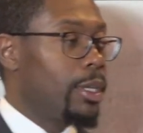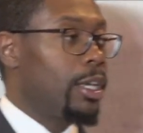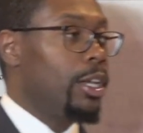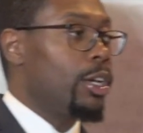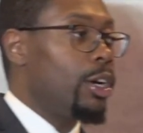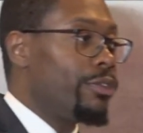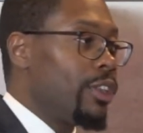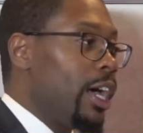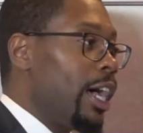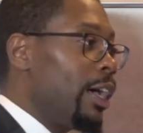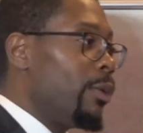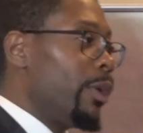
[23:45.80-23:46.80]
getting off the
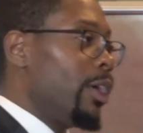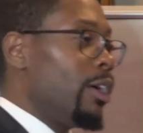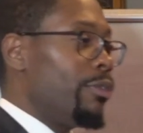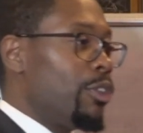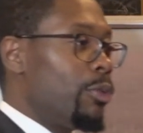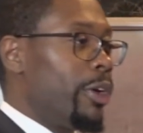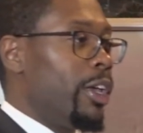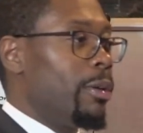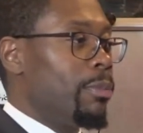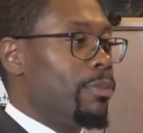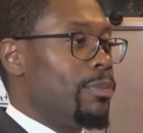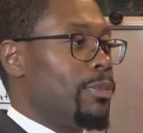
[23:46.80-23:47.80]
highway, off the
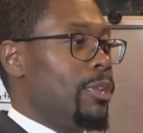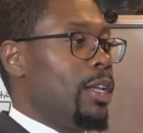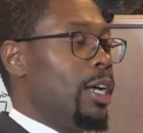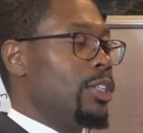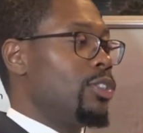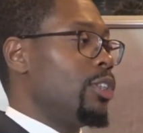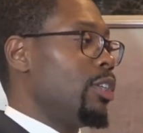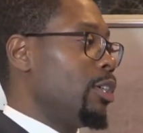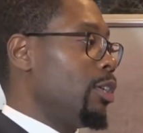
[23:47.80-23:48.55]
ramp, and I see